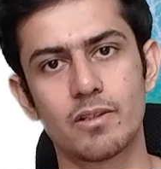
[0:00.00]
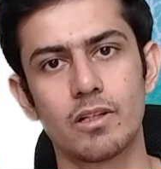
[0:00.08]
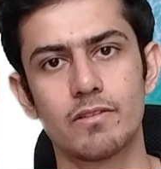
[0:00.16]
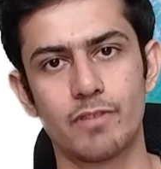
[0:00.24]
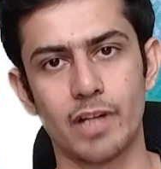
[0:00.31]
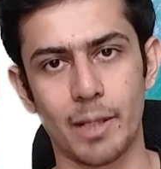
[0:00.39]

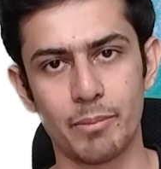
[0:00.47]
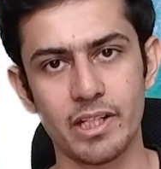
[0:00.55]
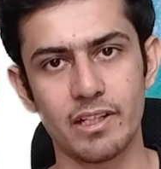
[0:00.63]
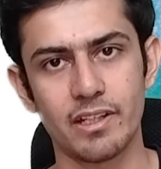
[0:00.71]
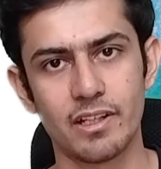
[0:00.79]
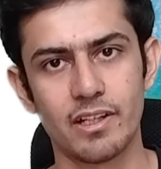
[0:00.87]
called
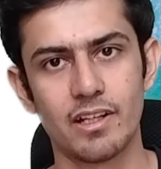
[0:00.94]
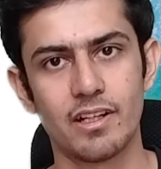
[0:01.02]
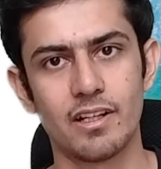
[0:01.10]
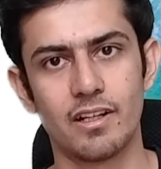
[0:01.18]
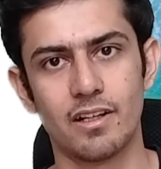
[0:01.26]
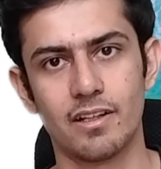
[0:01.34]
Frappe.
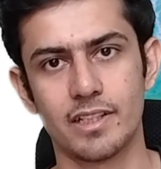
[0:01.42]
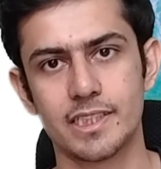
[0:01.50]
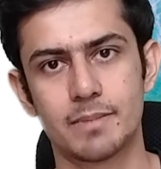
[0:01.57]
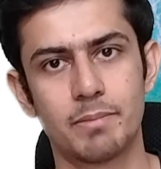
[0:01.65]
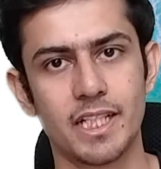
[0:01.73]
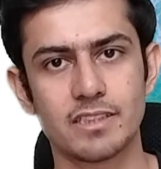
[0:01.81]

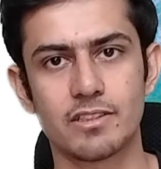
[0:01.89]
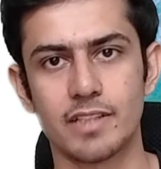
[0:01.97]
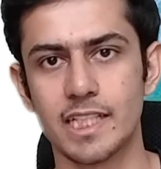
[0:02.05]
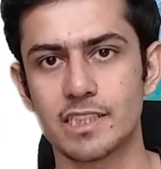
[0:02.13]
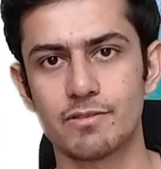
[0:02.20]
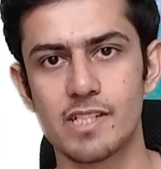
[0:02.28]
It's based
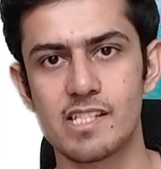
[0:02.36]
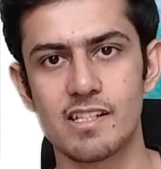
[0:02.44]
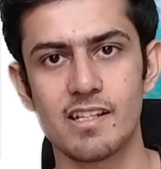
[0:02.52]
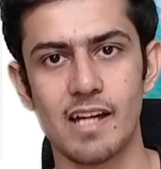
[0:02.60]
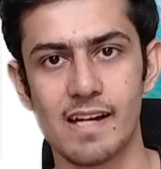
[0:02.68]
on SVG,